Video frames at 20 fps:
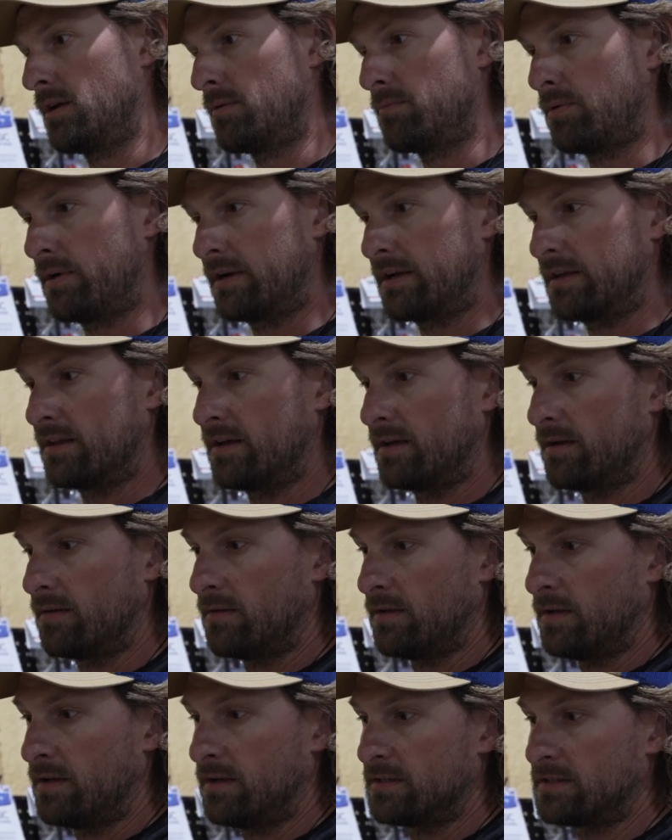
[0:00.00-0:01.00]
bring the
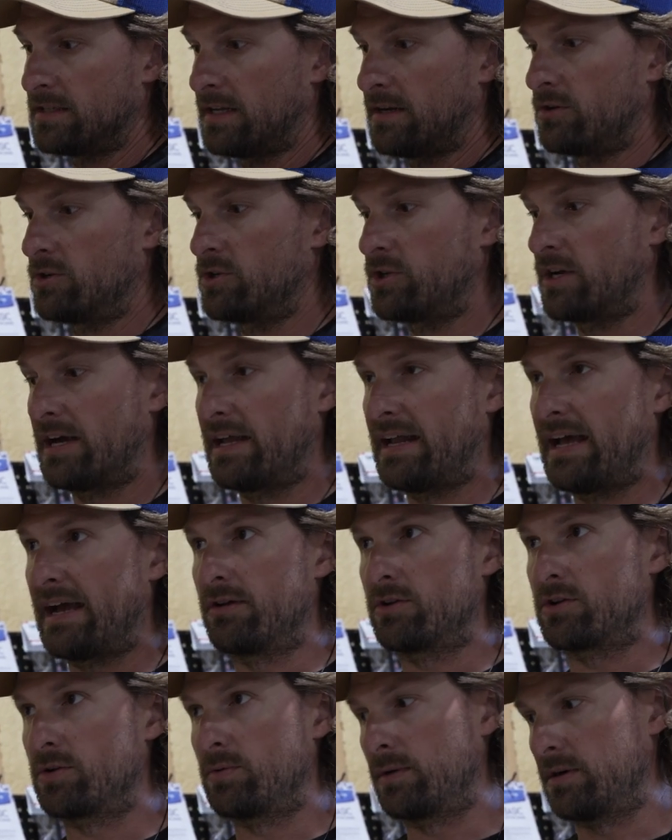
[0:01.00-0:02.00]
center shot
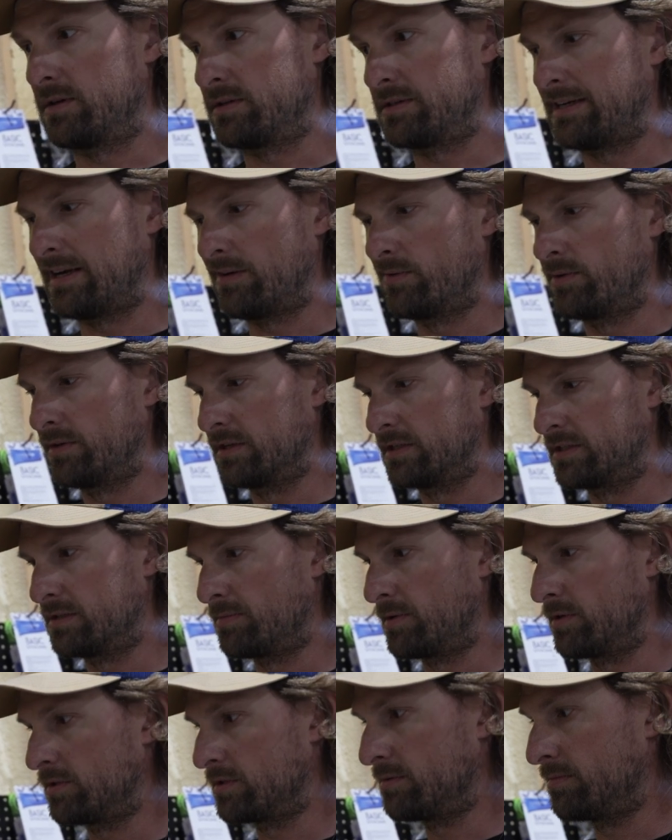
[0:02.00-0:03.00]
out to where it's not really
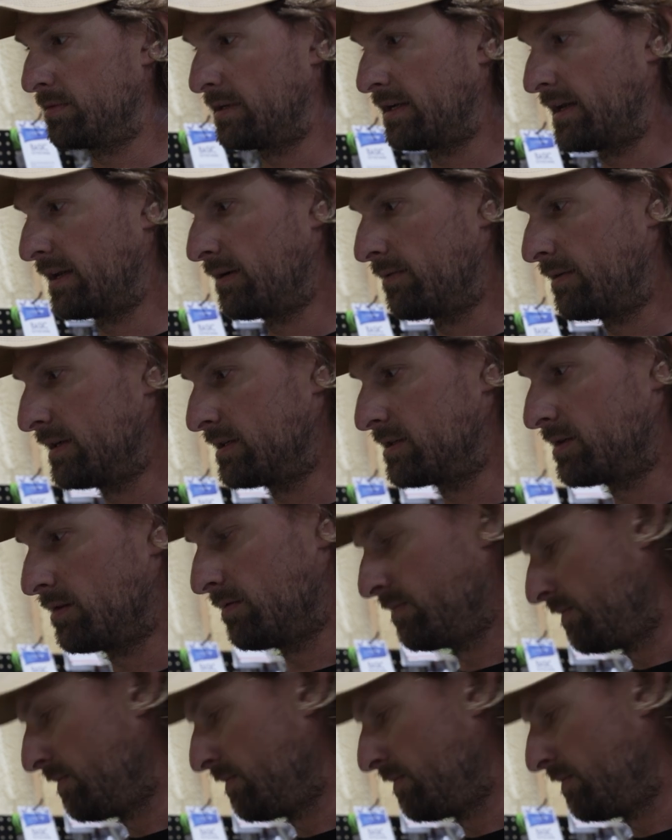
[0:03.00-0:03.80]
supposed to be anyway. So